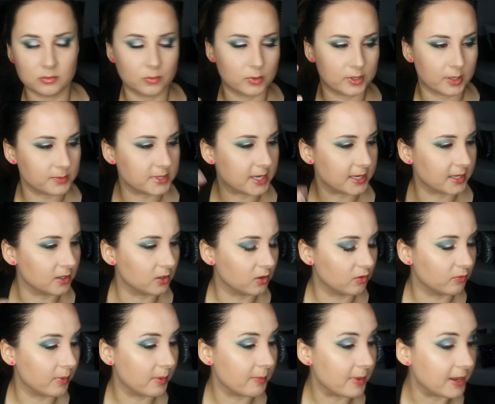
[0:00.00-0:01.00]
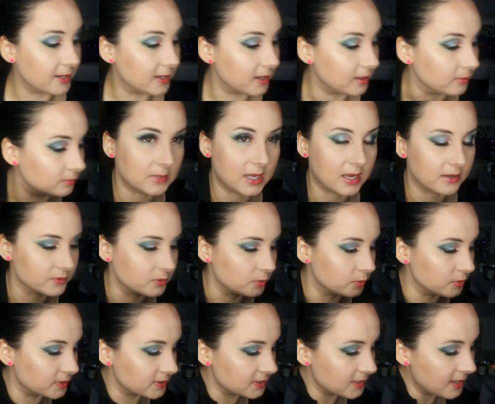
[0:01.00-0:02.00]
when I'm taking off my makeup
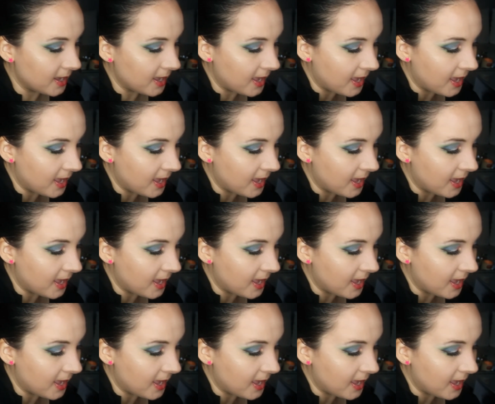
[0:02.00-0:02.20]
afterwards.